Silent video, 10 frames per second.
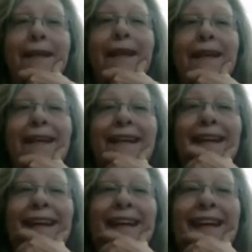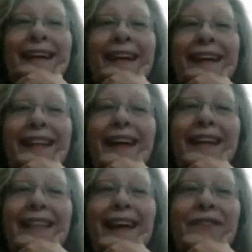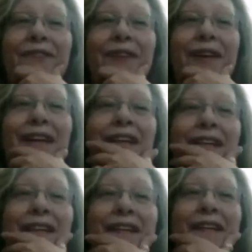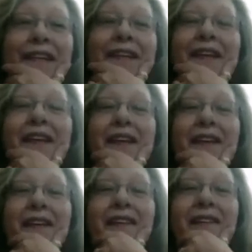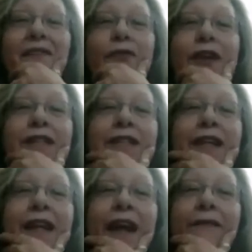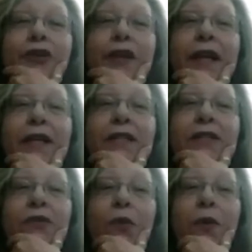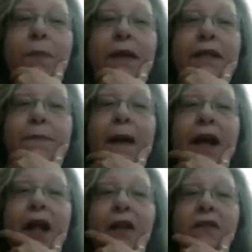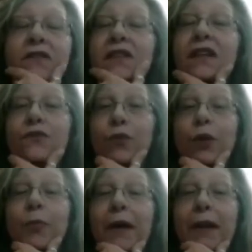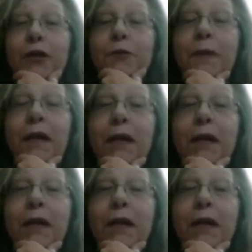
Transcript: I like that, Fred. Fred said, have your kids sort beads by colors. It's real punishment.